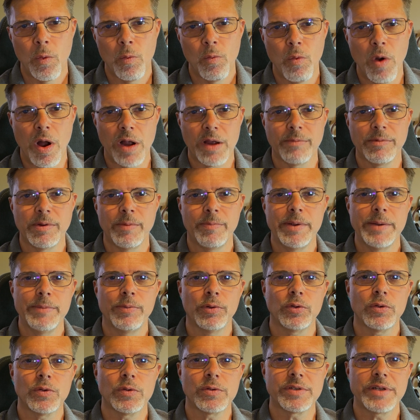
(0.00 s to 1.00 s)
Welcome to
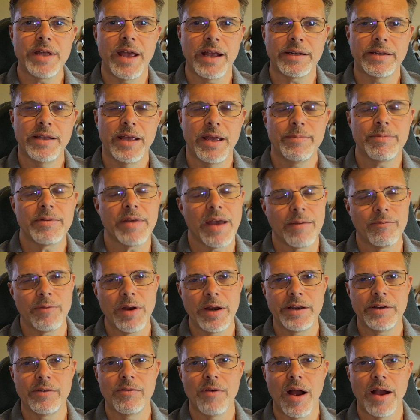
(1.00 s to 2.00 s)
PeopleTools Tech Tips. I'm
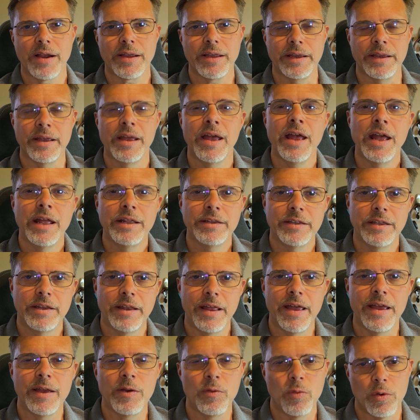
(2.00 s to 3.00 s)
Randy Gronke.
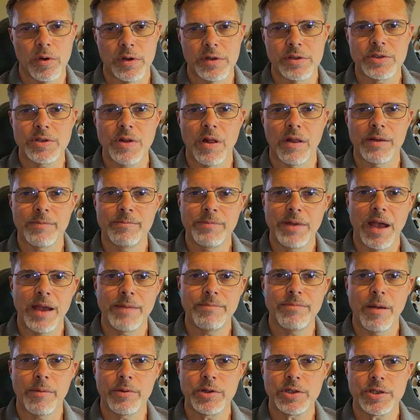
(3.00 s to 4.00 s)
Today we're installing B I
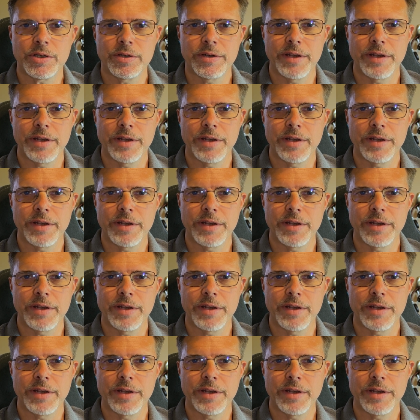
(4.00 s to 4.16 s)
Publisher